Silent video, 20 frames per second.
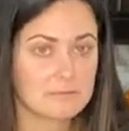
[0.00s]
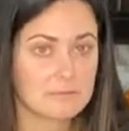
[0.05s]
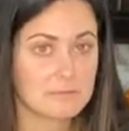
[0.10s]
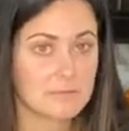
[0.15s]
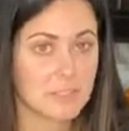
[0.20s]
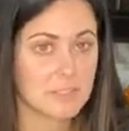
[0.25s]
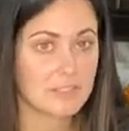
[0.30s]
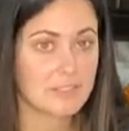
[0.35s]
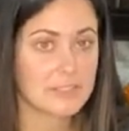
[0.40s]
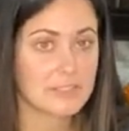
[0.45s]

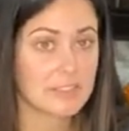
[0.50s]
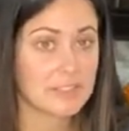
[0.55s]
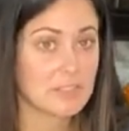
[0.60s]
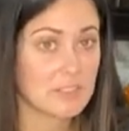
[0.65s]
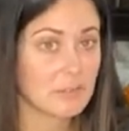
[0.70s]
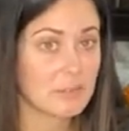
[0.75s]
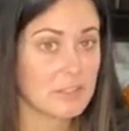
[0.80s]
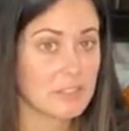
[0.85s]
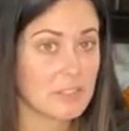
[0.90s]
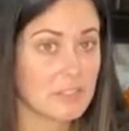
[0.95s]
Breakfast is
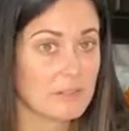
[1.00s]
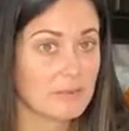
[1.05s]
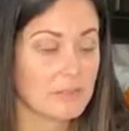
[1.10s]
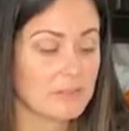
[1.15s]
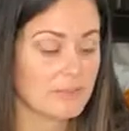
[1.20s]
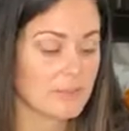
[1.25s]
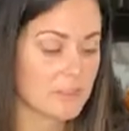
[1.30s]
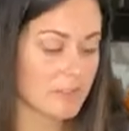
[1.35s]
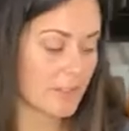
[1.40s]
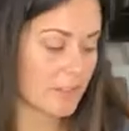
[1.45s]
always a good one
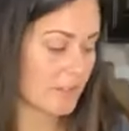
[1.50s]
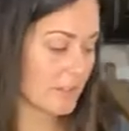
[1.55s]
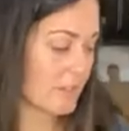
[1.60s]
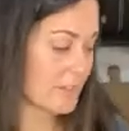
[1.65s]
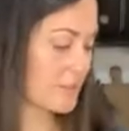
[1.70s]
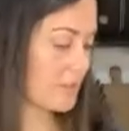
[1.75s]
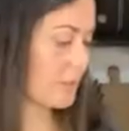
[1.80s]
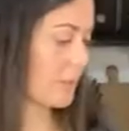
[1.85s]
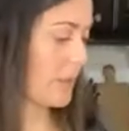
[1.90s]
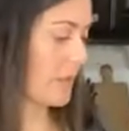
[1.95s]
for dinner.
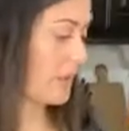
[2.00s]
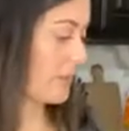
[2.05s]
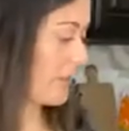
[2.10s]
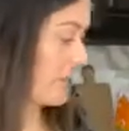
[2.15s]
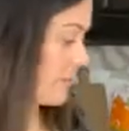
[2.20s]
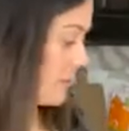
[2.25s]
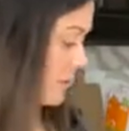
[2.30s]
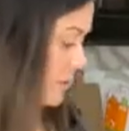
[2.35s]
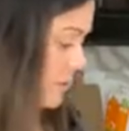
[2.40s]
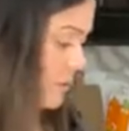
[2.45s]
It's quick,
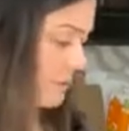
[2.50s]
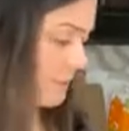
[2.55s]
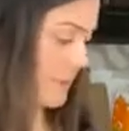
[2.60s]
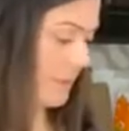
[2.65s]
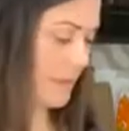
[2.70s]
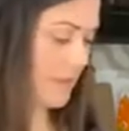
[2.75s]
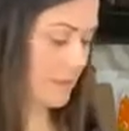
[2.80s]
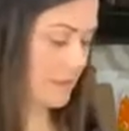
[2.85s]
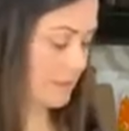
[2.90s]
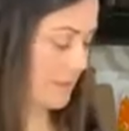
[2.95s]
especially
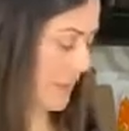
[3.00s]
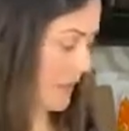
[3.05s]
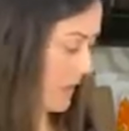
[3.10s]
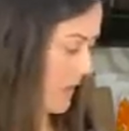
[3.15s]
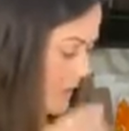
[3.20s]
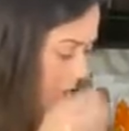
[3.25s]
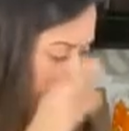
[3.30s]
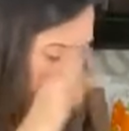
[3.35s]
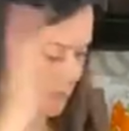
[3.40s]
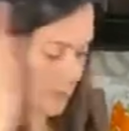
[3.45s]
these
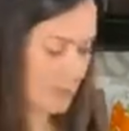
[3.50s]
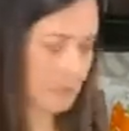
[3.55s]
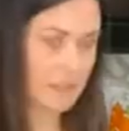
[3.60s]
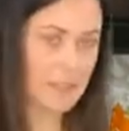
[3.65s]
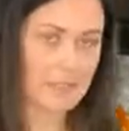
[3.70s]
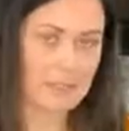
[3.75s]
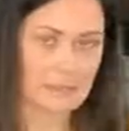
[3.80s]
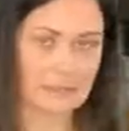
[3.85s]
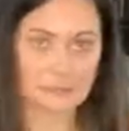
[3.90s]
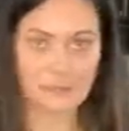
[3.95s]
pancakes. I
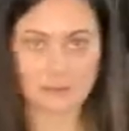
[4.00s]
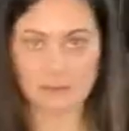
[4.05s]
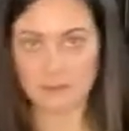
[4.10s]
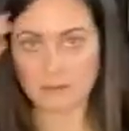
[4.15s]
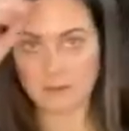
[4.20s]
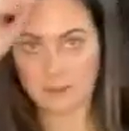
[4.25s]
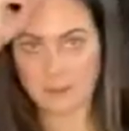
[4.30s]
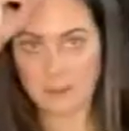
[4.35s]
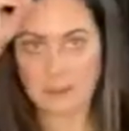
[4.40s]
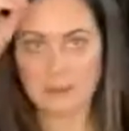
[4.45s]
mean,
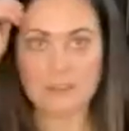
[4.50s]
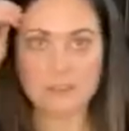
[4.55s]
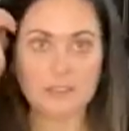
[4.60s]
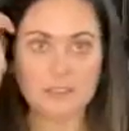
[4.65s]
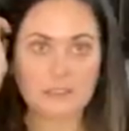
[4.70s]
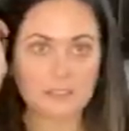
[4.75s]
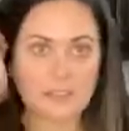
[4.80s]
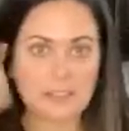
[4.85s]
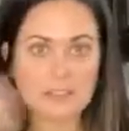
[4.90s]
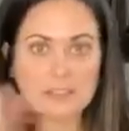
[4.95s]

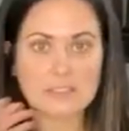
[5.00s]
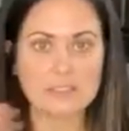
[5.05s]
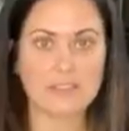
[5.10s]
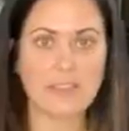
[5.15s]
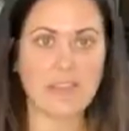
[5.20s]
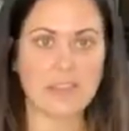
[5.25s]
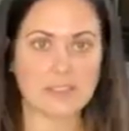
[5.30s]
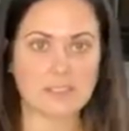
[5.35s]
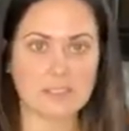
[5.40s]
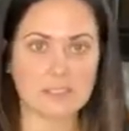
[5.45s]
it's
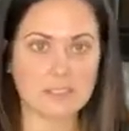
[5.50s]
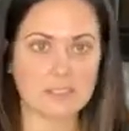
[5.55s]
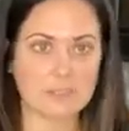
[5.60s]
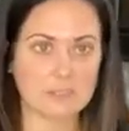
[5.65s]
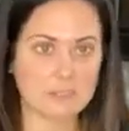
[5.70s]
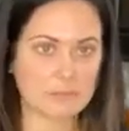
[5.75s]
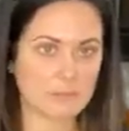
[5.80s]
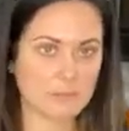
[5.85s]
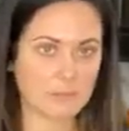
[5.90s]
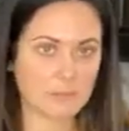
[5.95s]
fast,
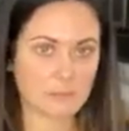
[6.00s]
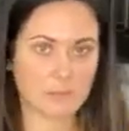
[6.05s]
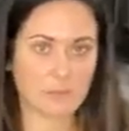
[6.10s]
super